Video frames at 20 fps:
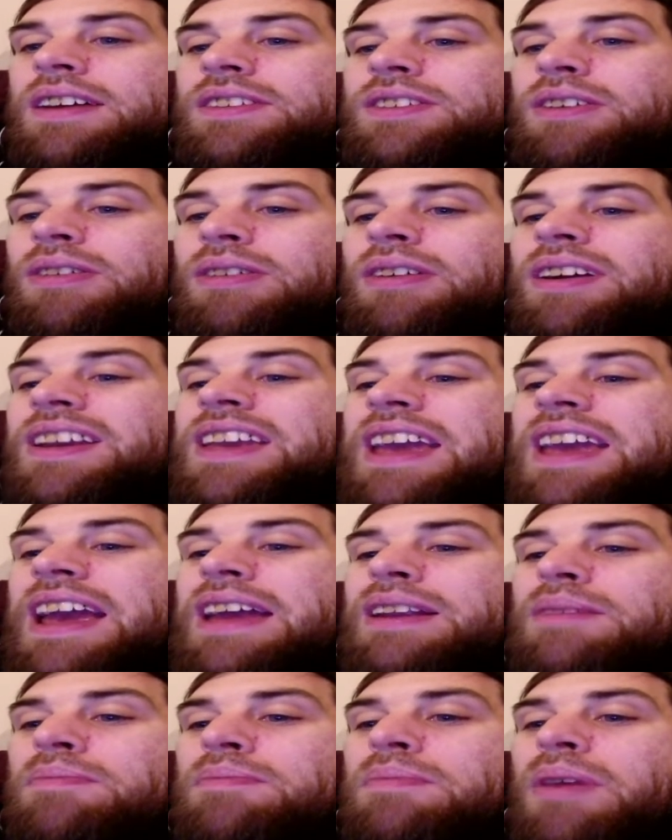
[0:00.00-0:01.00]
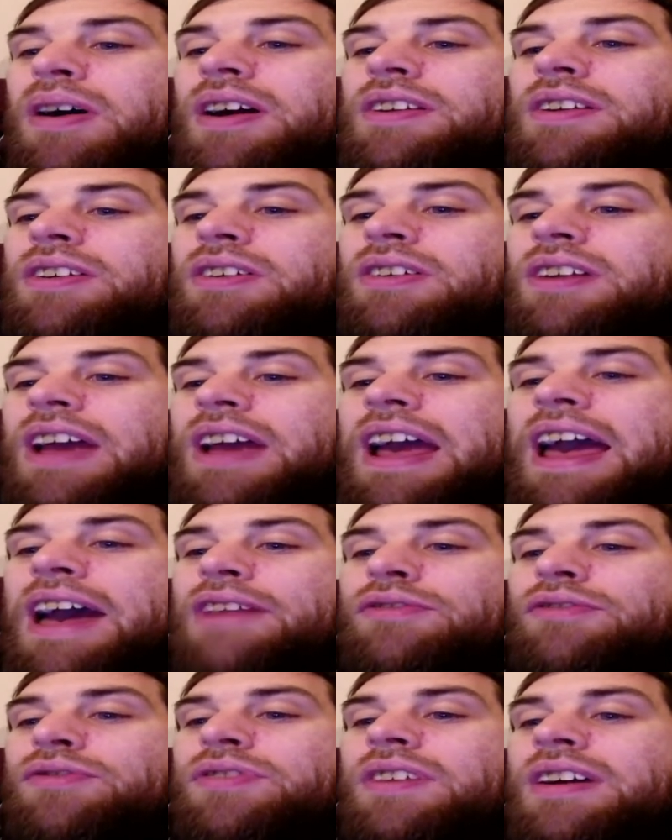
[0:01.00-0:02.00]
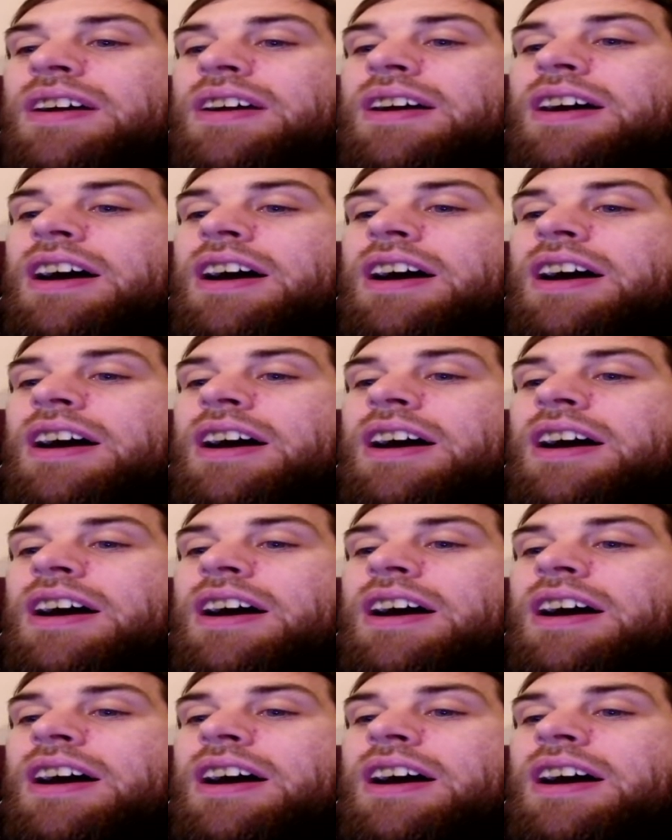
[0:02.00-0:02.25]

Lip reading: So again, it might not have